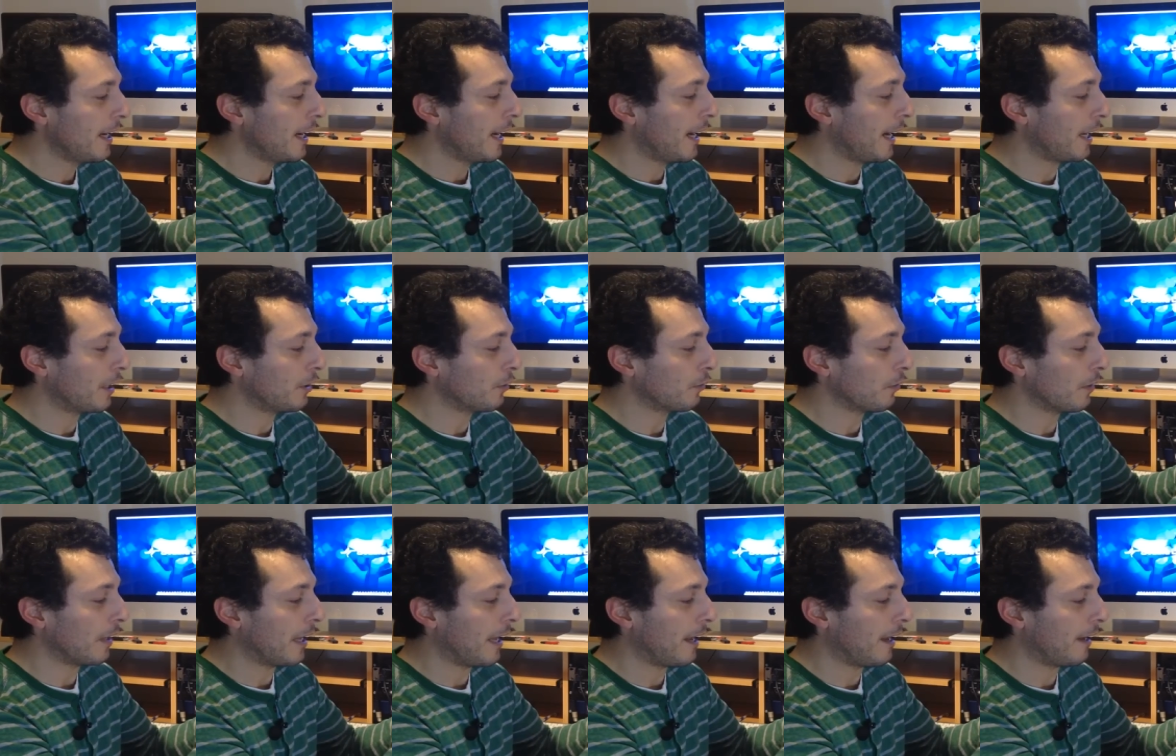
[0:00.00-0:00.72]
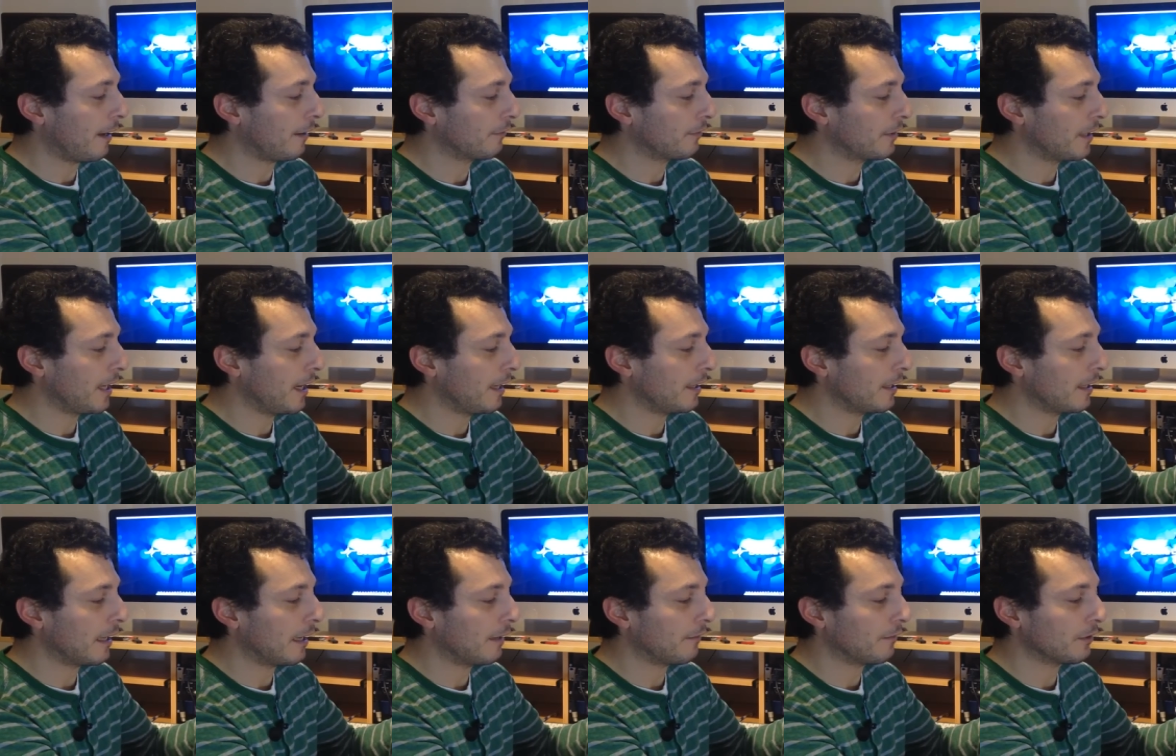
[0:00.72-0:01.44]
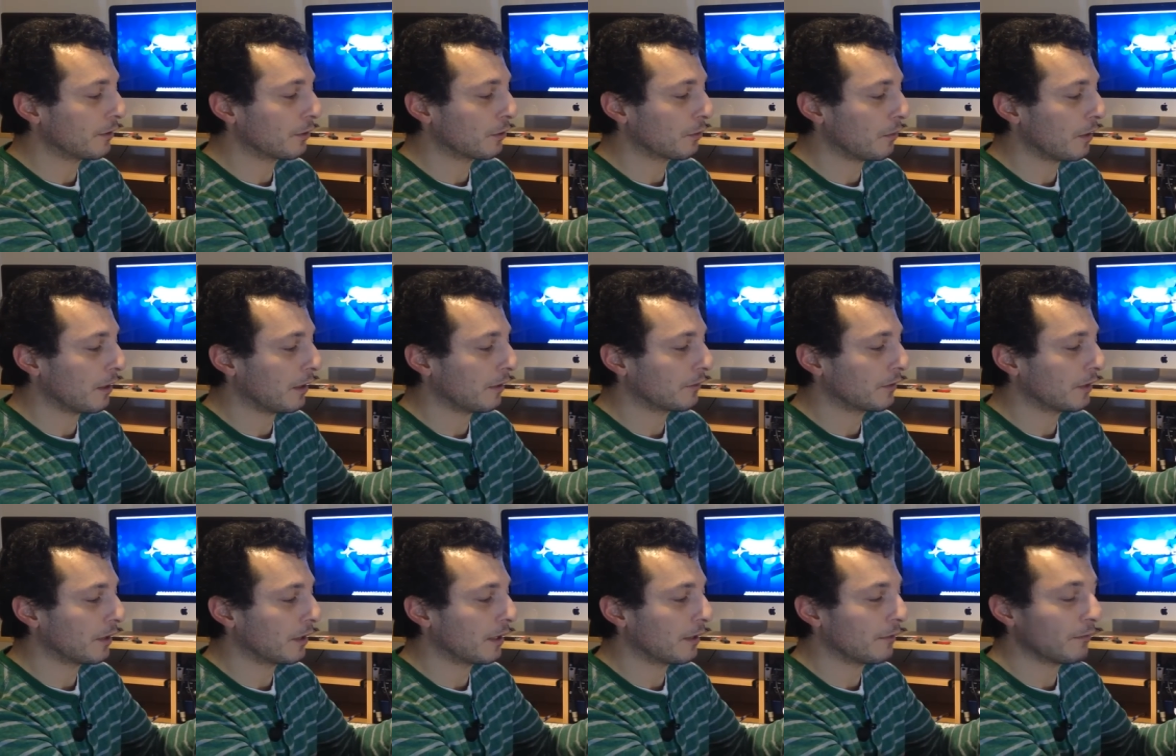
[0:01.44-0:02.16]
and you will have 10, 11, 12,
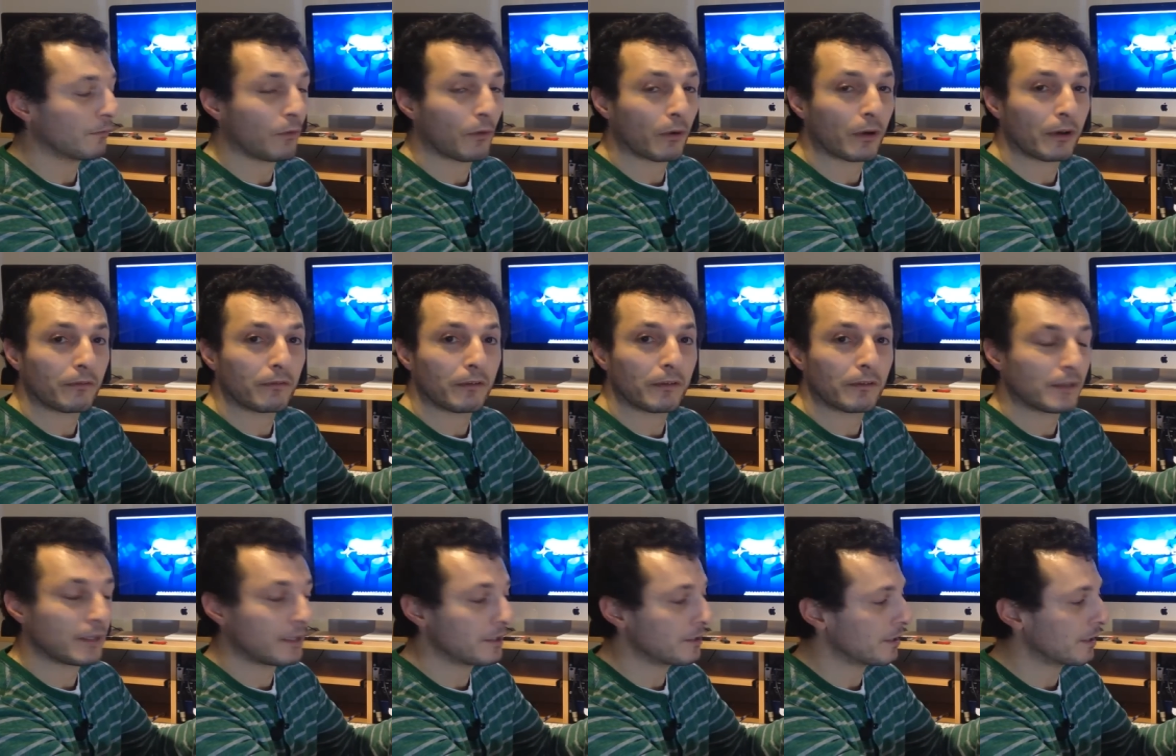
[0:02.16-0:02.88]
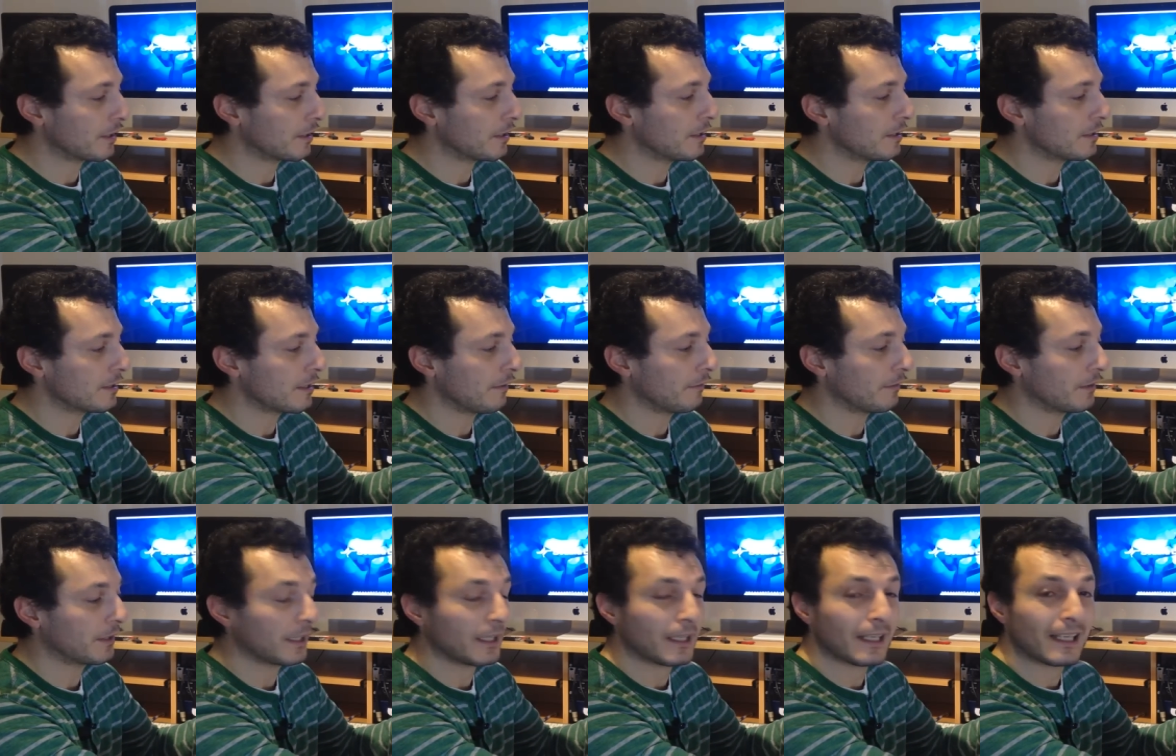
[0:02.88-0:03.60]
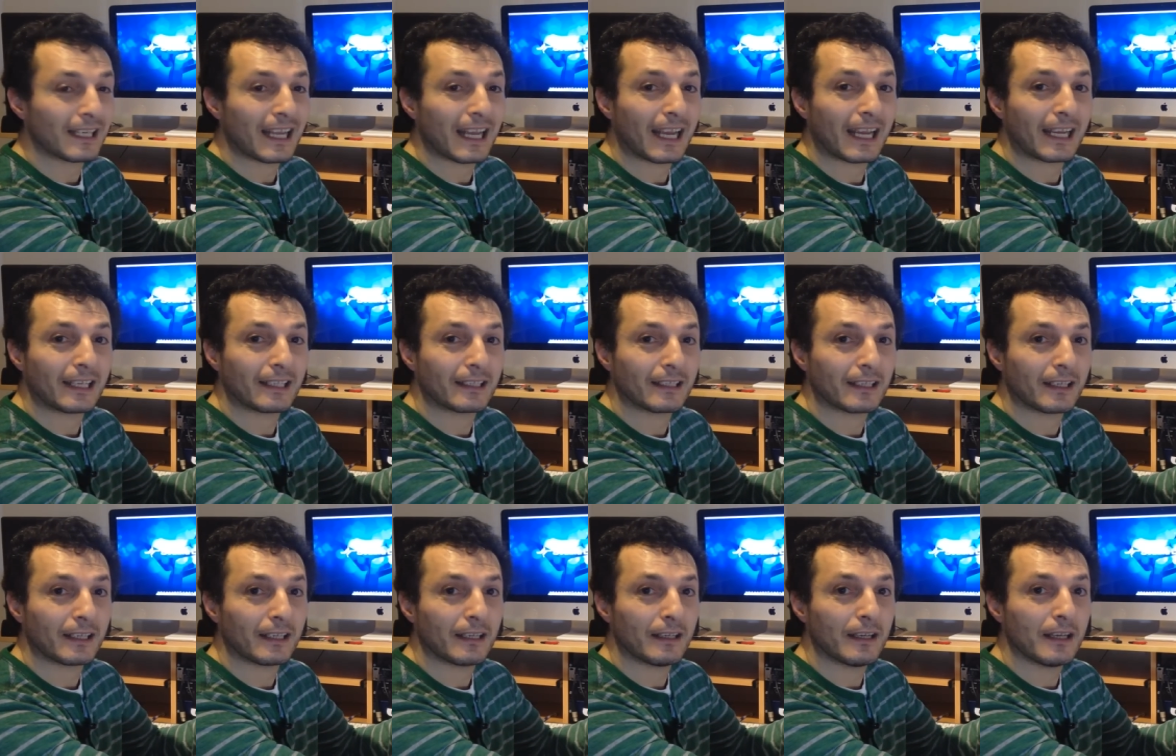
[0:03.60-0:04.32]
13, 14, 15, 16, 17 and
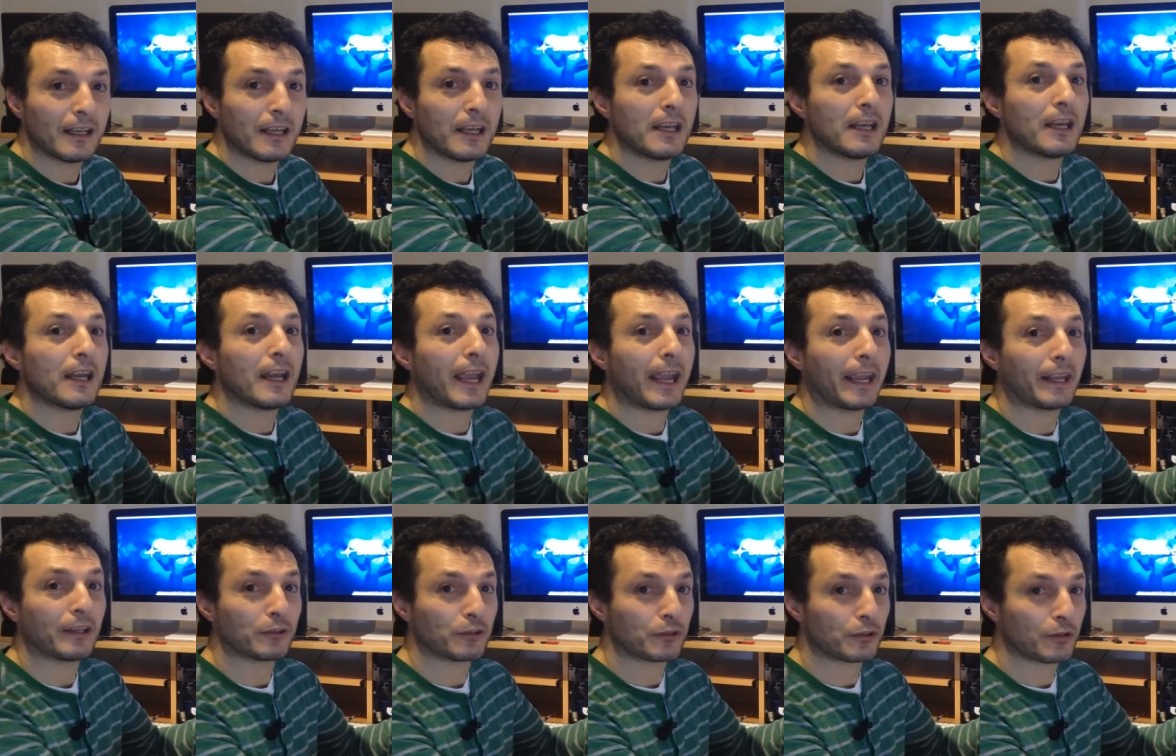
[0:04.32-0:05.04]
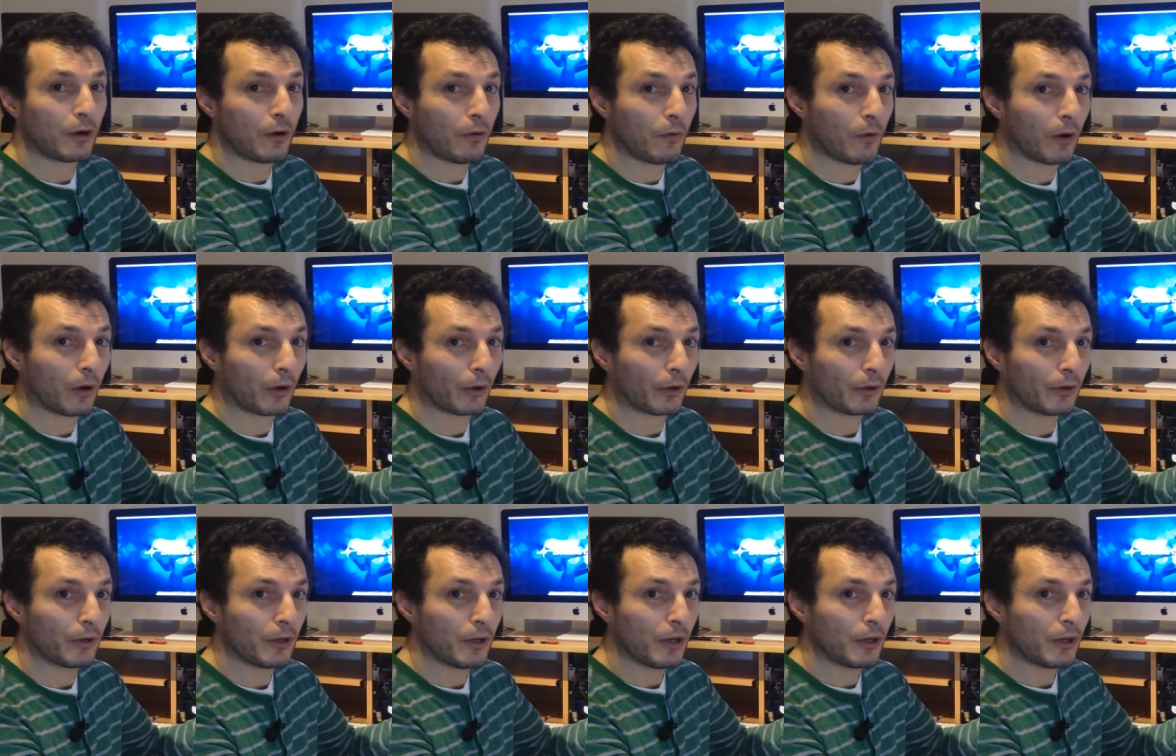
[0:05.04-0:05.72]
18 and so on.